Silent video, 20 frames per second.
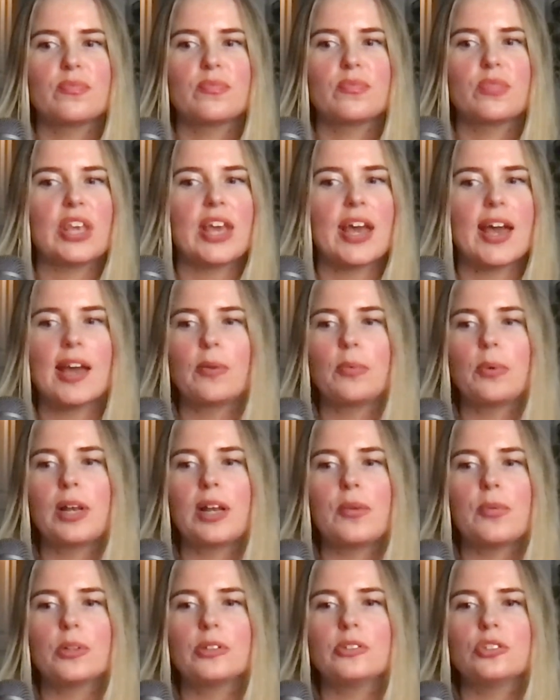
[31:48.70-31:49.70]
yeah, I
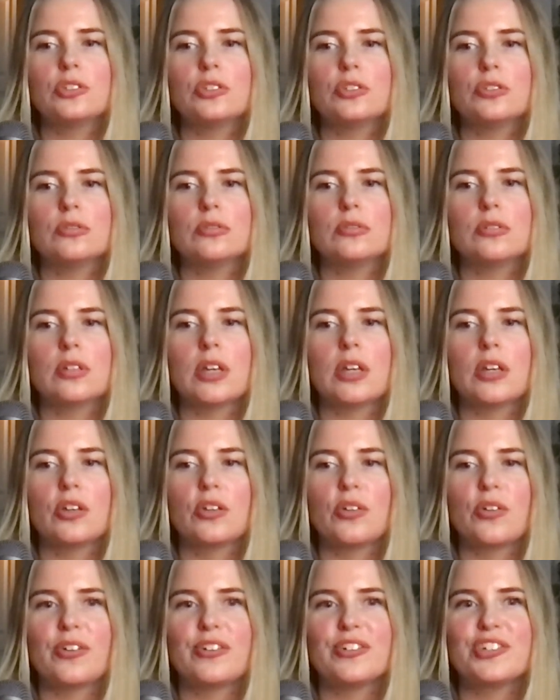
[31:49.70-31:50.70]
really want to
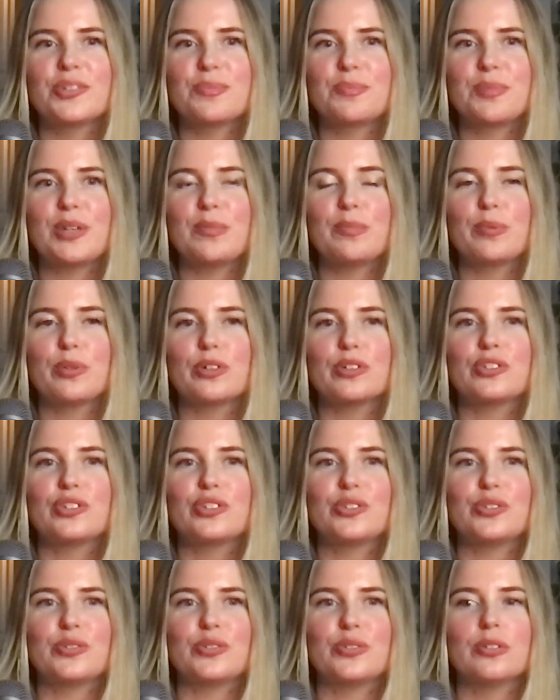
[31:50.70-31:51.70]
encourage people
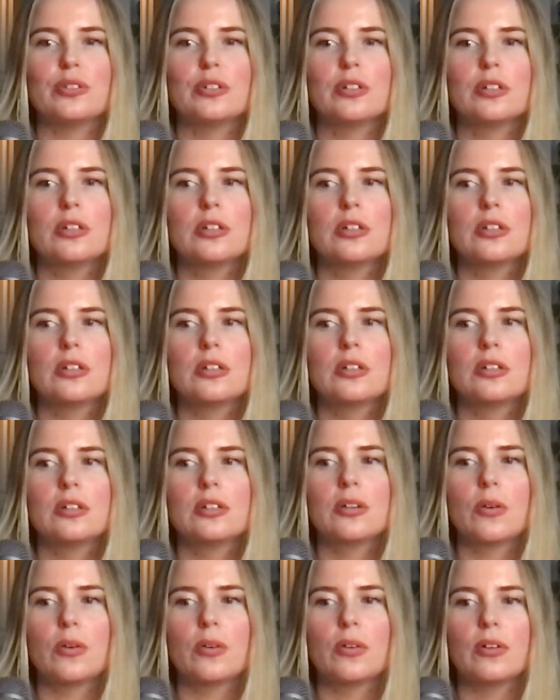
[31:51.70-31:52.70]
to
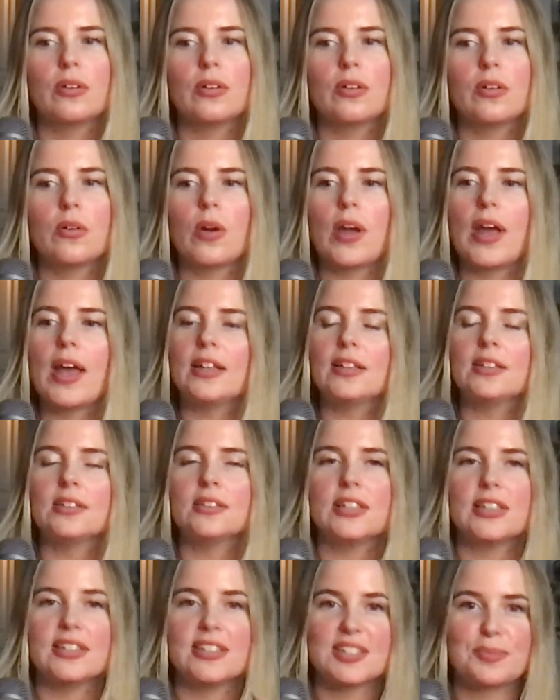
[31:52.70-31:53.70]
and
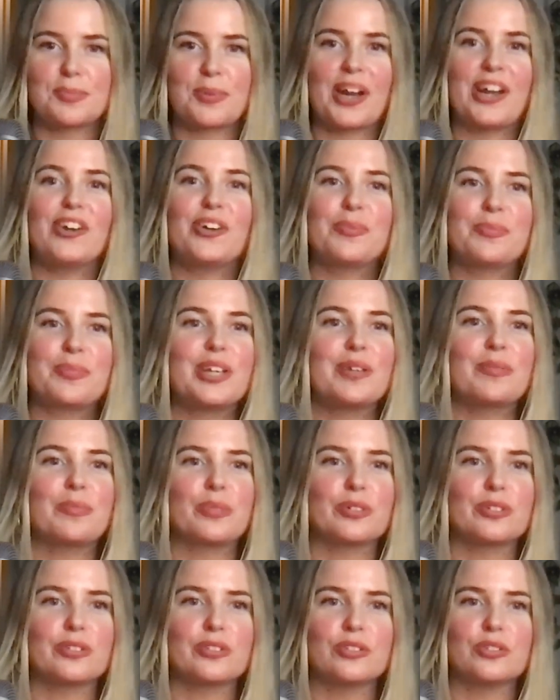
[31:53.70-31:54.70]
inspire
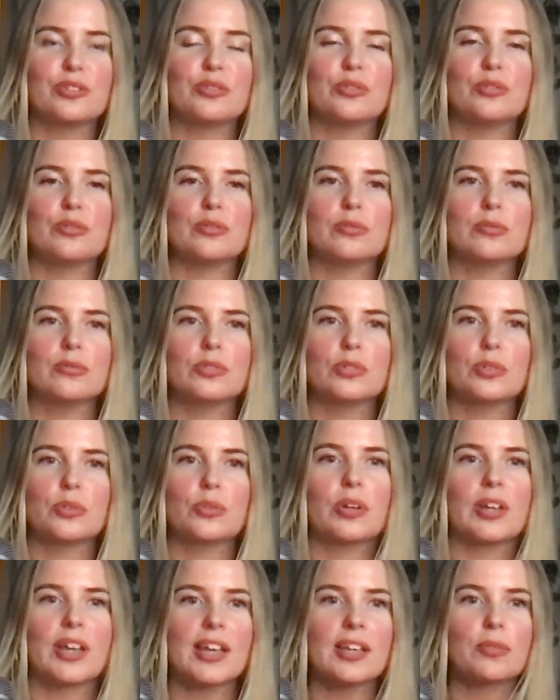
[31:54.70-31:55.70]
people to
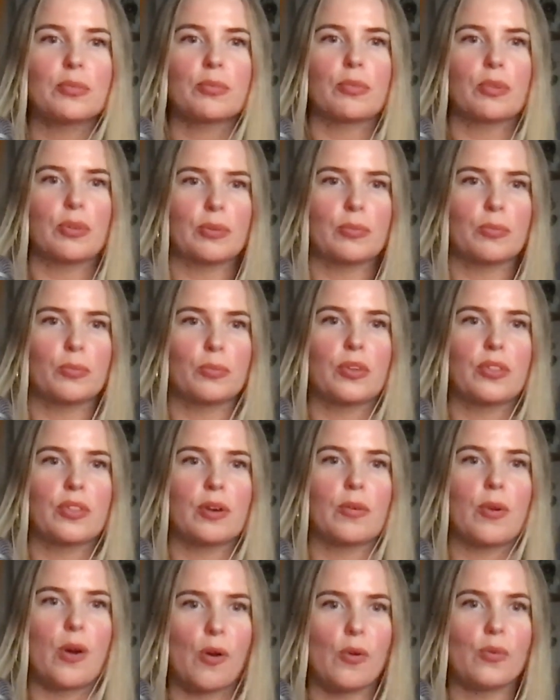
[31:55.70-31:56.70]
connect with
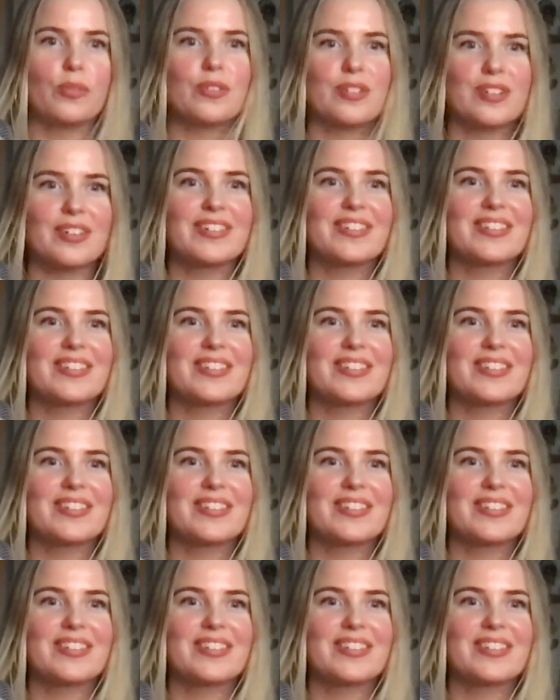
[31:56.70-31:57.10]
their own